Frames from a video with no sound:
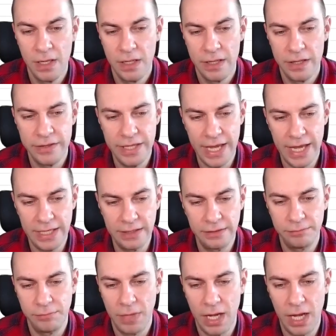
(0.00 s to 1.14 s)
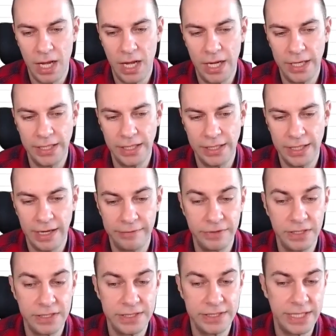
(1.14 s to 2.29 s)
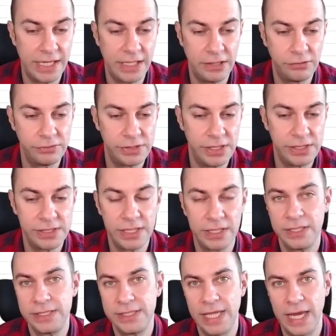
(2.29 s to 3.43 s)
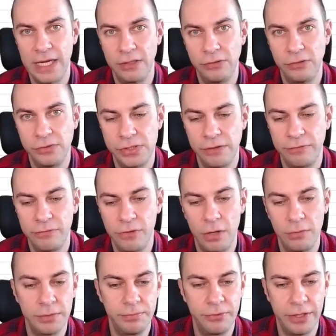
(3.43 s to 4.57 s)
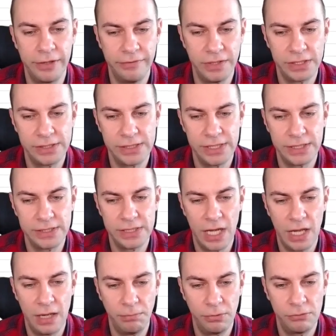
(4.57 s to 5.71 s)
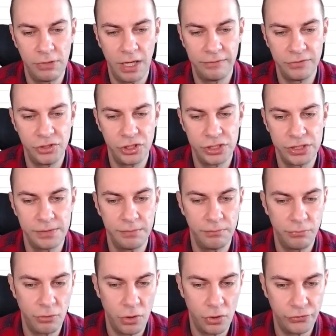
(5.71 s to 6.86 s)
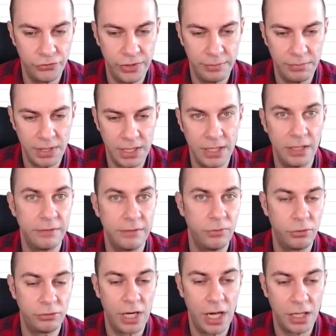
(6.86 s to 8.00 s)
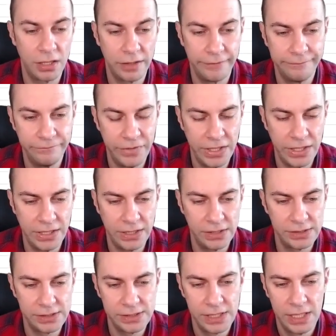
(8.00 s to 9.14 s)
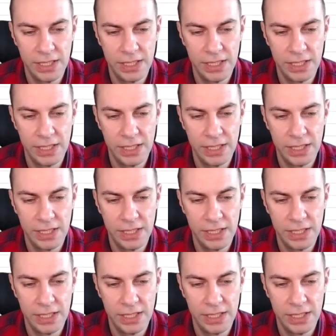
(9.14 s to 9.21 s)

Then I have the sales. These are the sales from the previous example. I've just brought them here for our convenience.